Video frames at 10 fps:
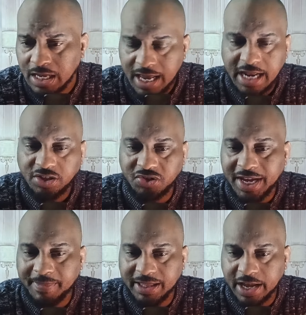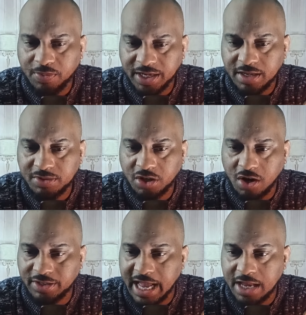And I just think about that when it comes to
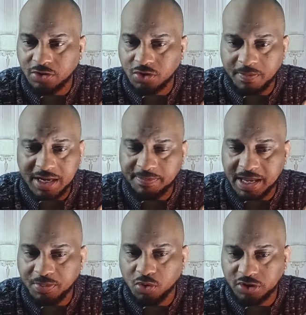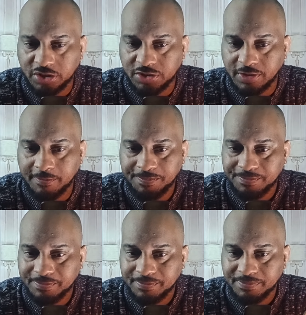Cardano. So many people
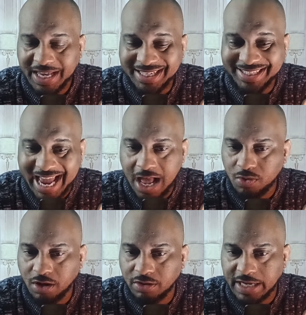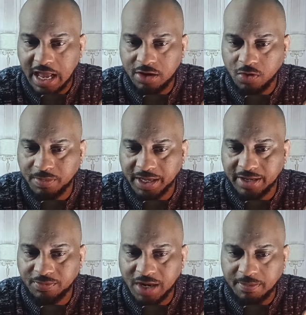they down Cardano.
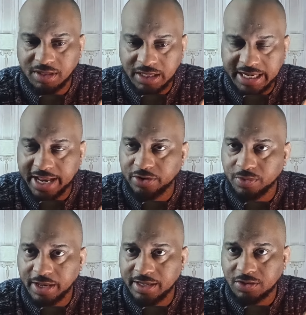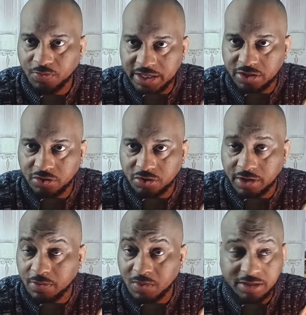But when I'm looking at it as a researcher,
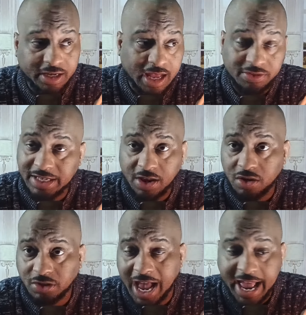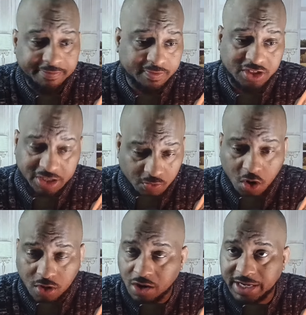and I'll say also, I have
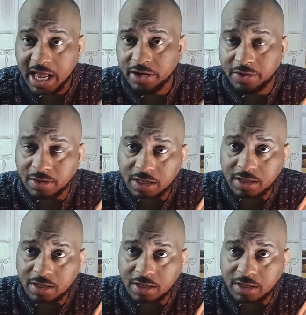zero Cardano.